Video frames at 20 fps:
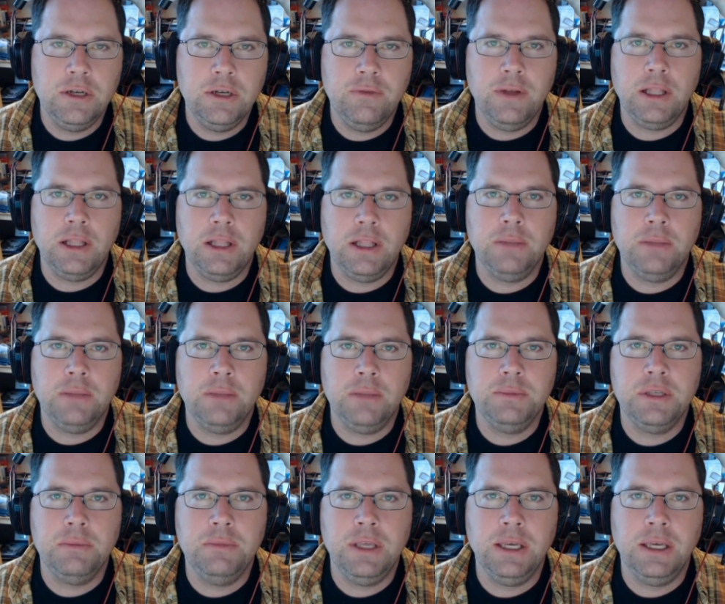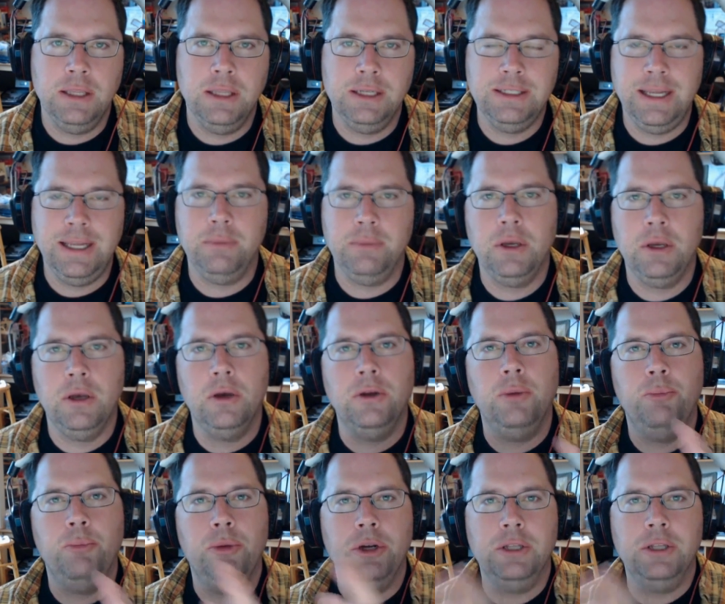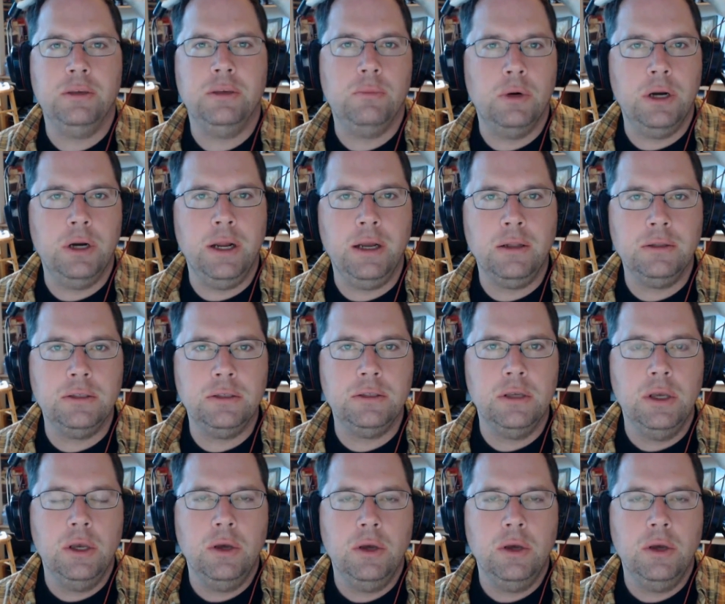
develop something and then take up the code and put it somewhere else?